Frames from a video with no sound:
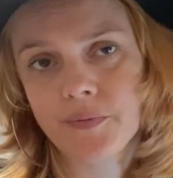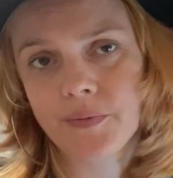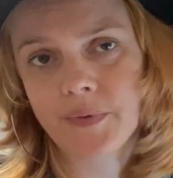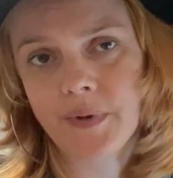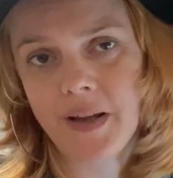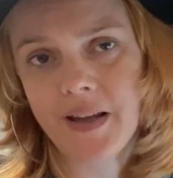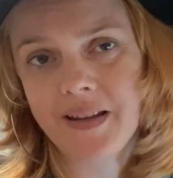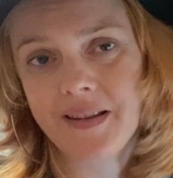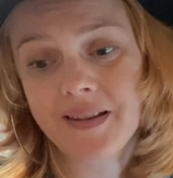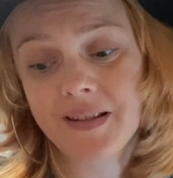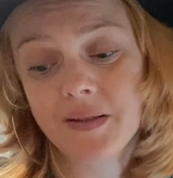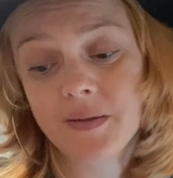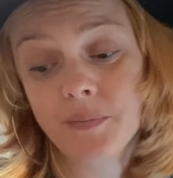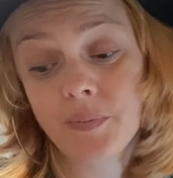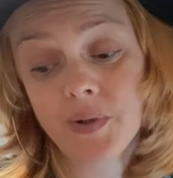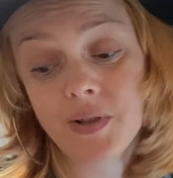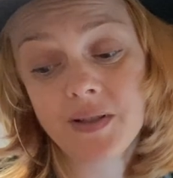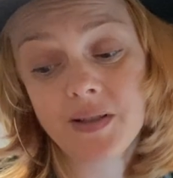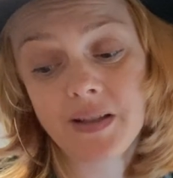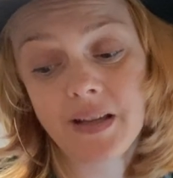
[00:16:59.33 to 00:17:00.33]
They, this
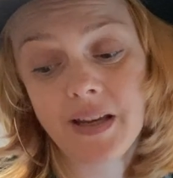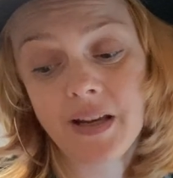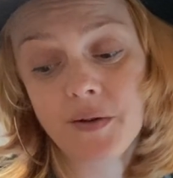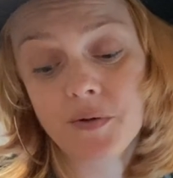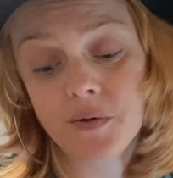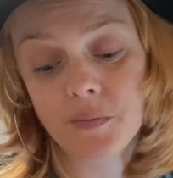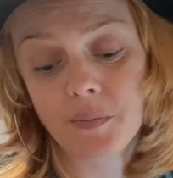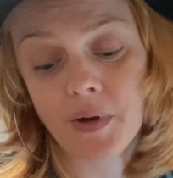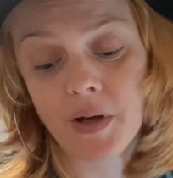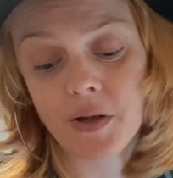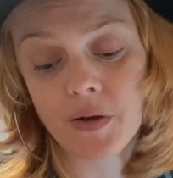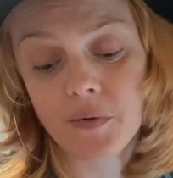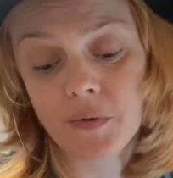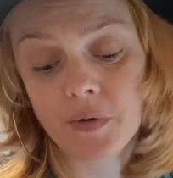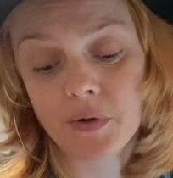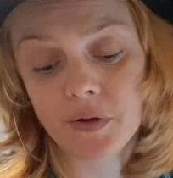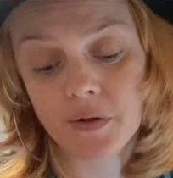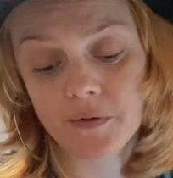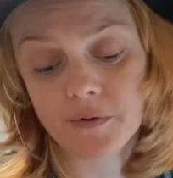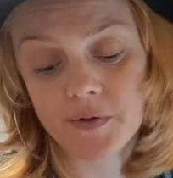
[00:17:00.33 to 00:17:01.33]
person cares about you
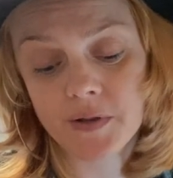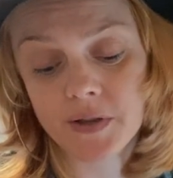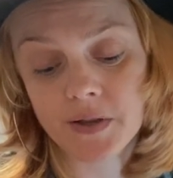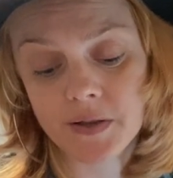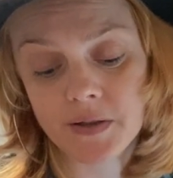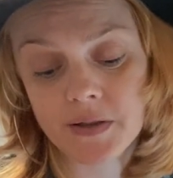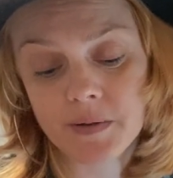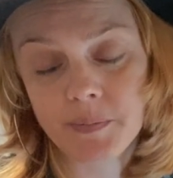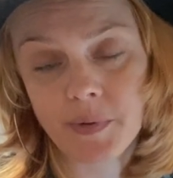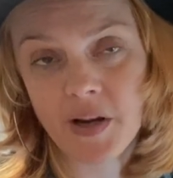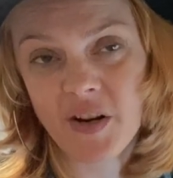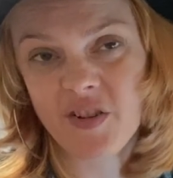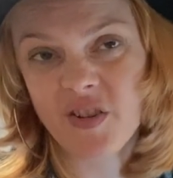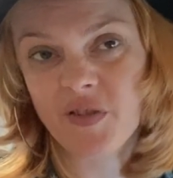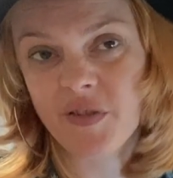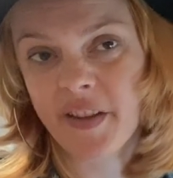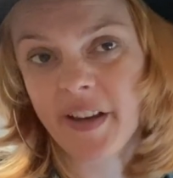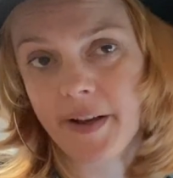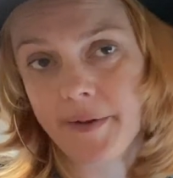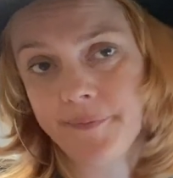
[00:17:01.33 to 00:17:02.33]
enough to spare you
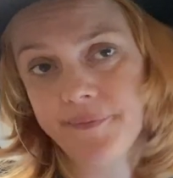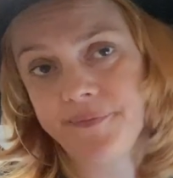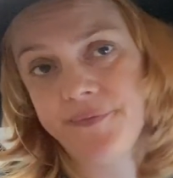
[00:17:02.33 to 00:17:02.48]
that.